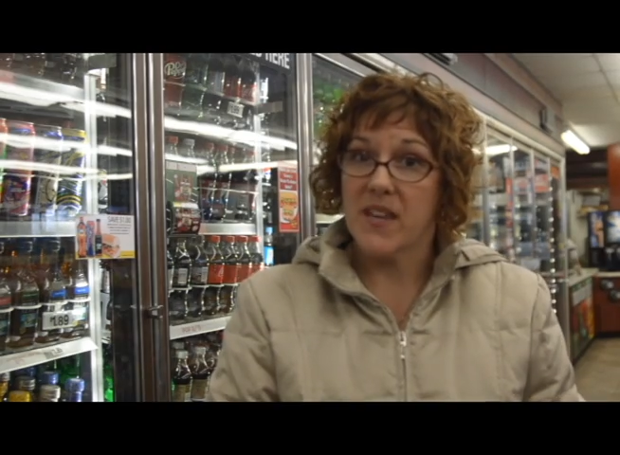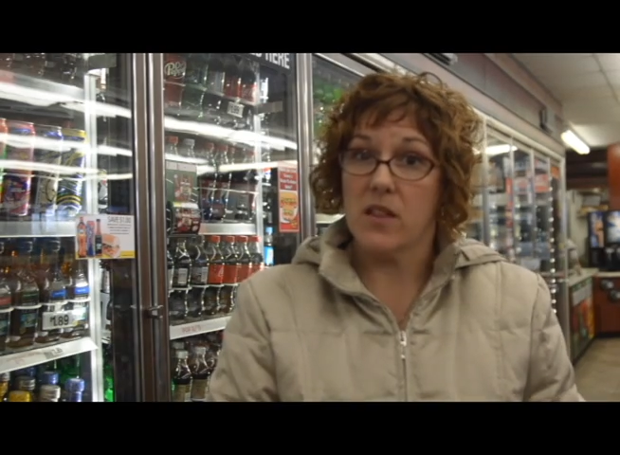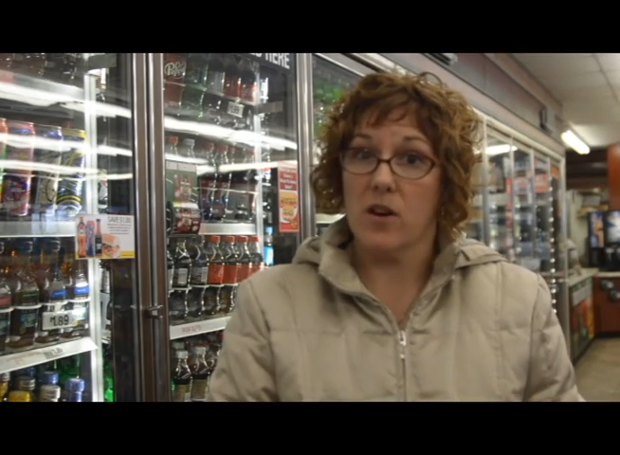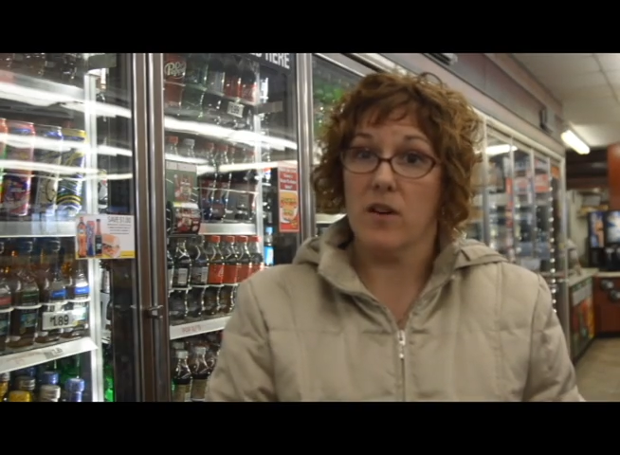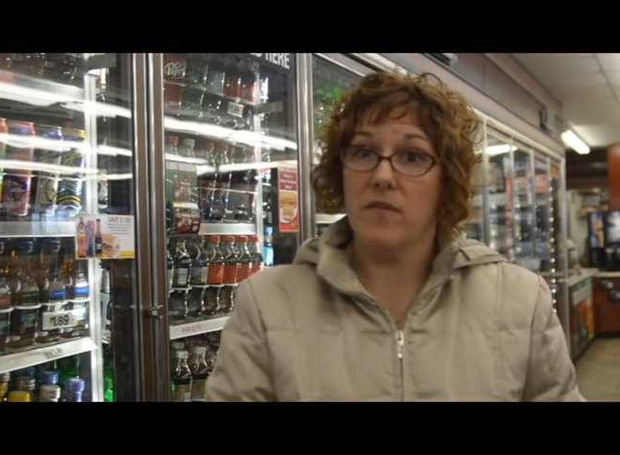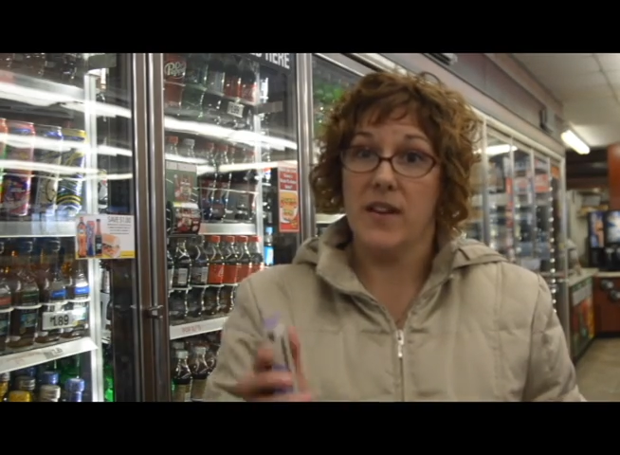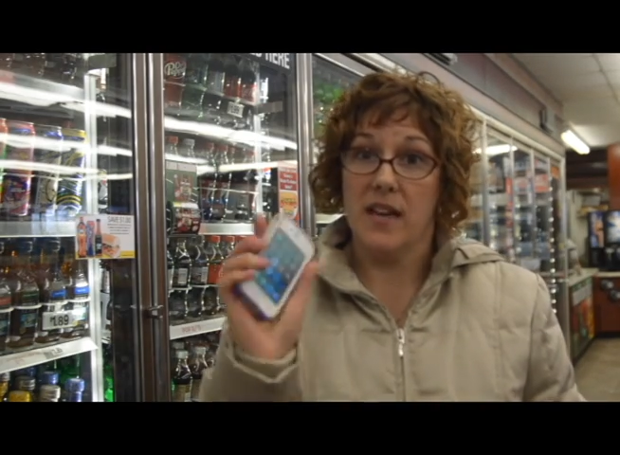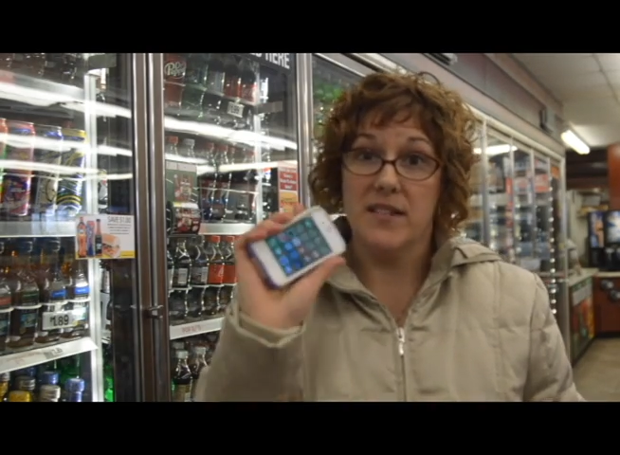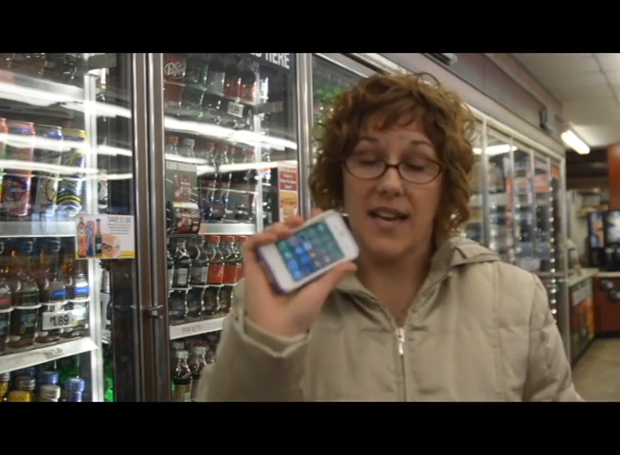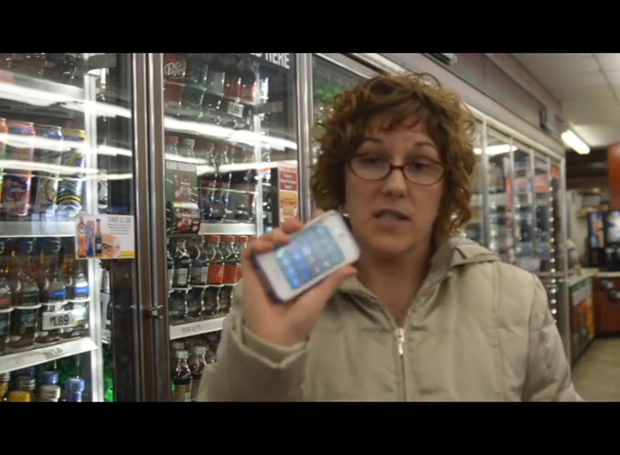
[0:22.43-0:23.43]
either
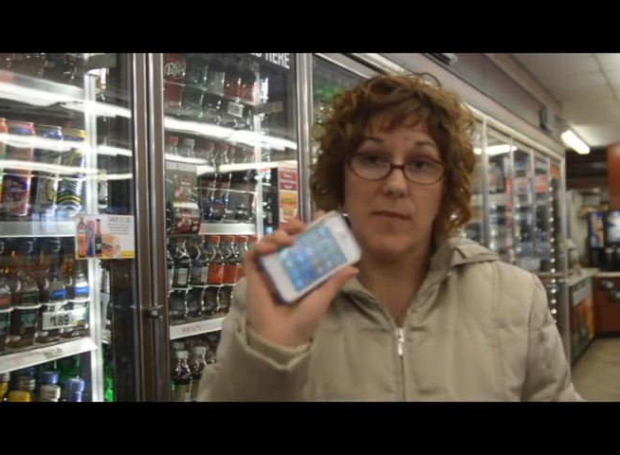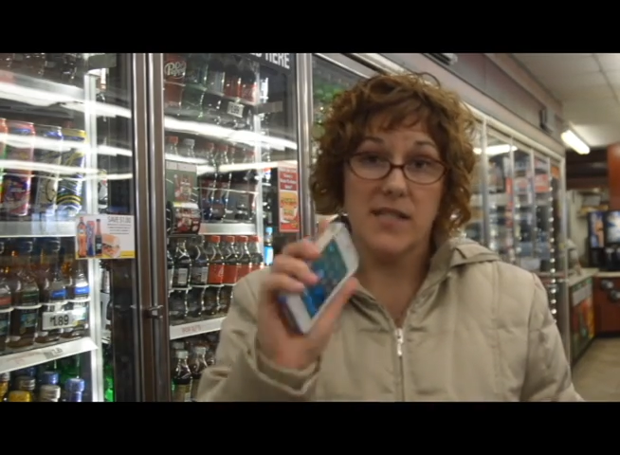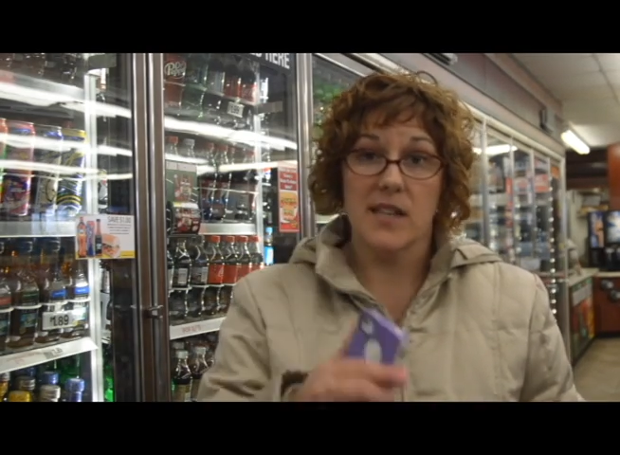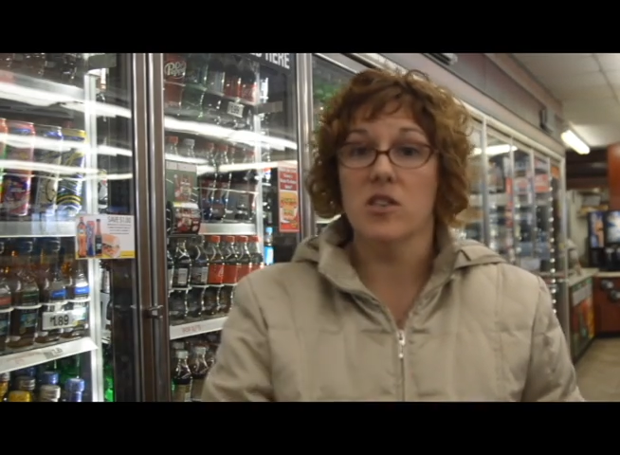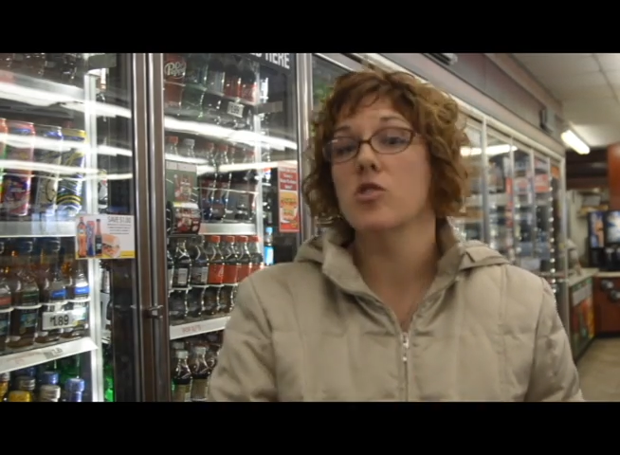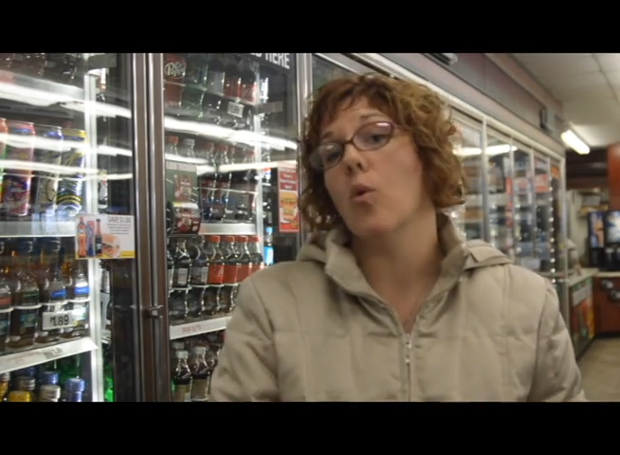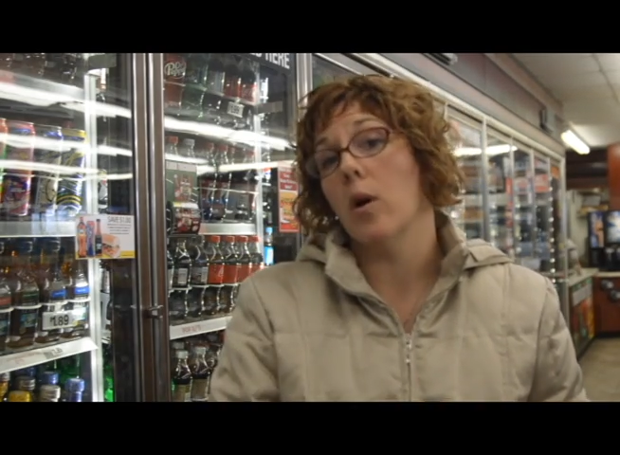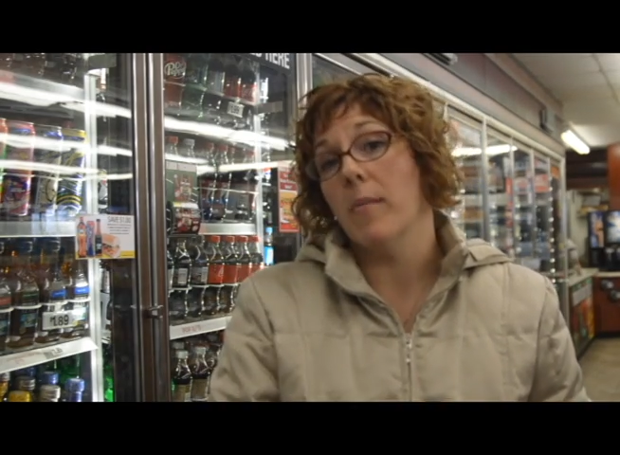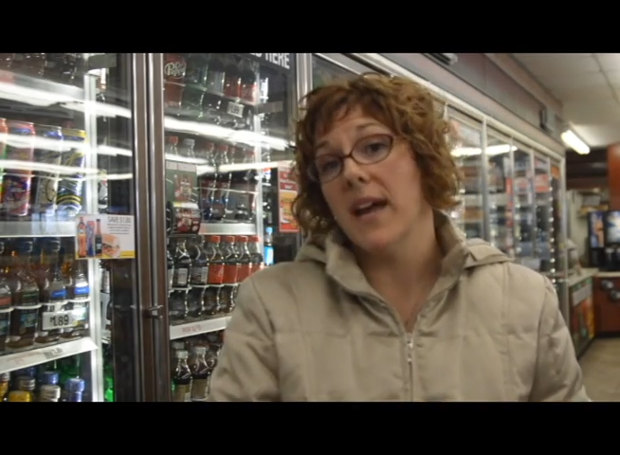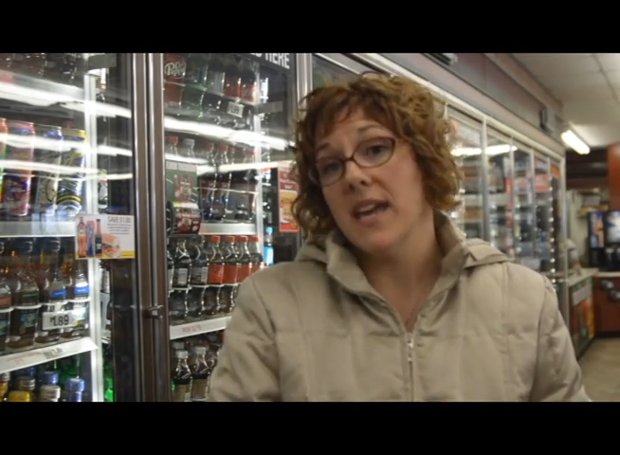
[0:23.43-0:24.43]
via text message
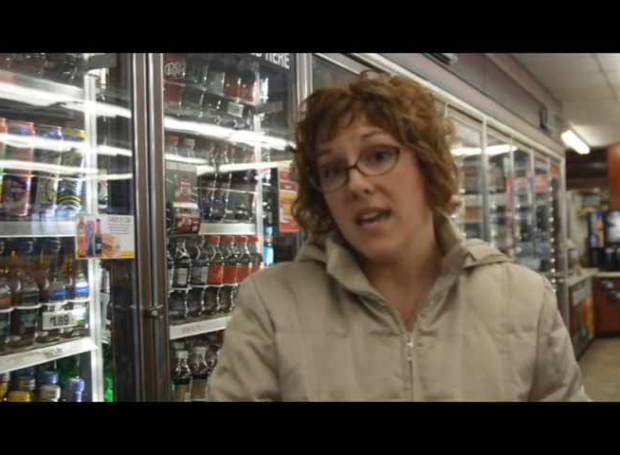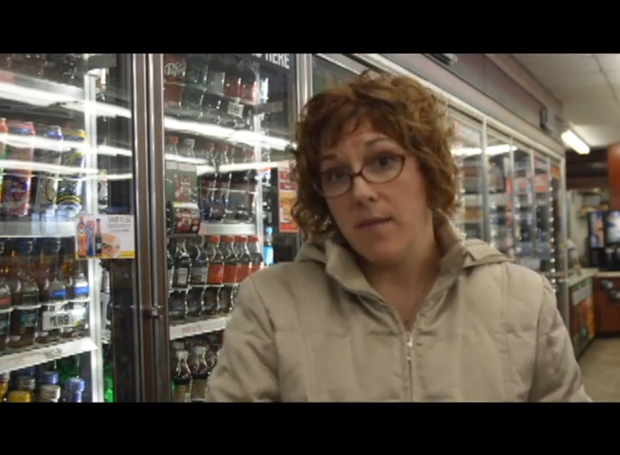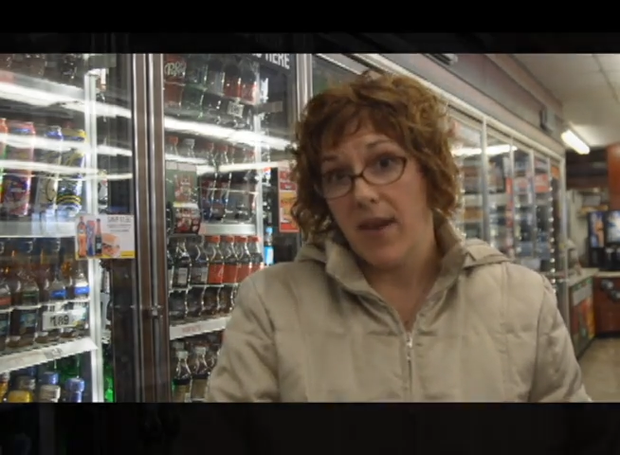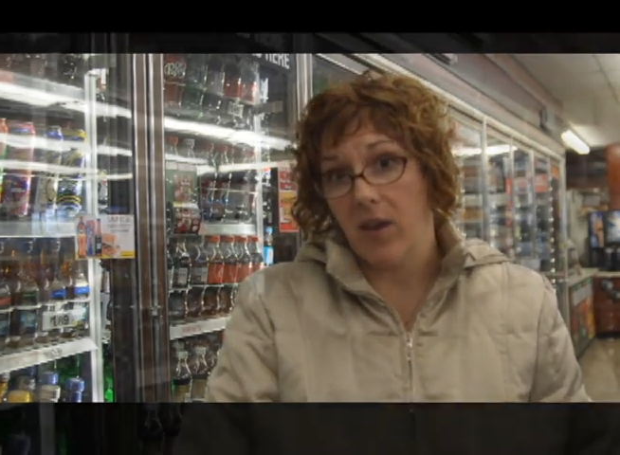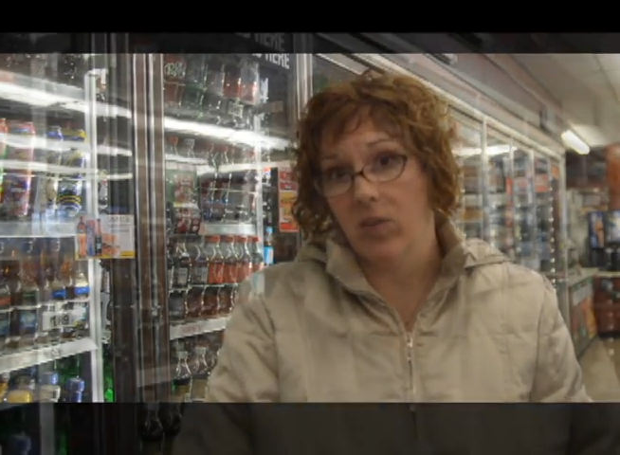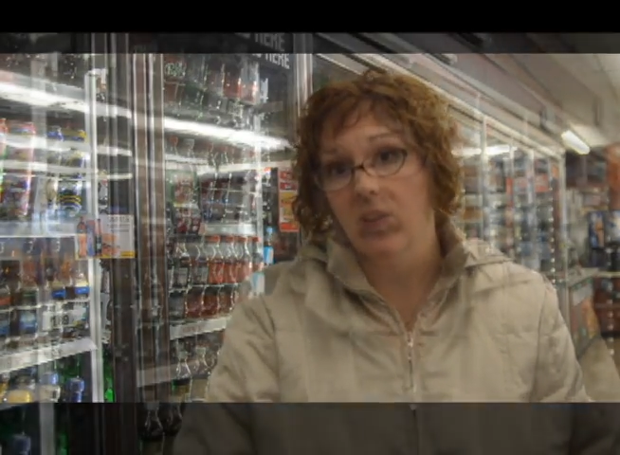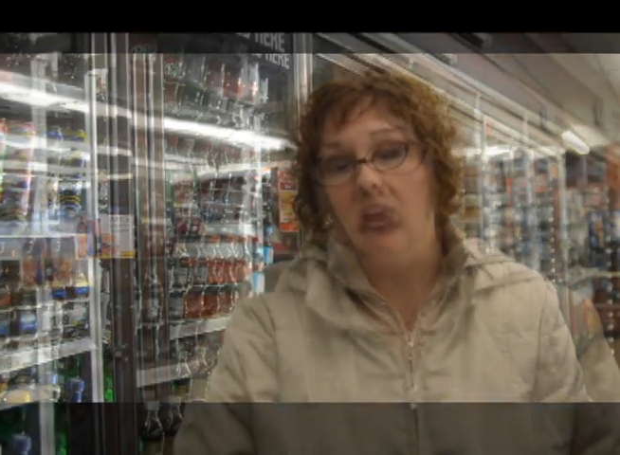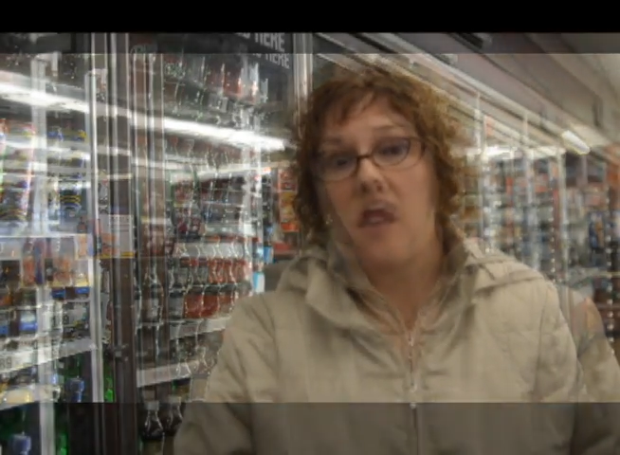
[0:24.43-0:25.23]
or by email.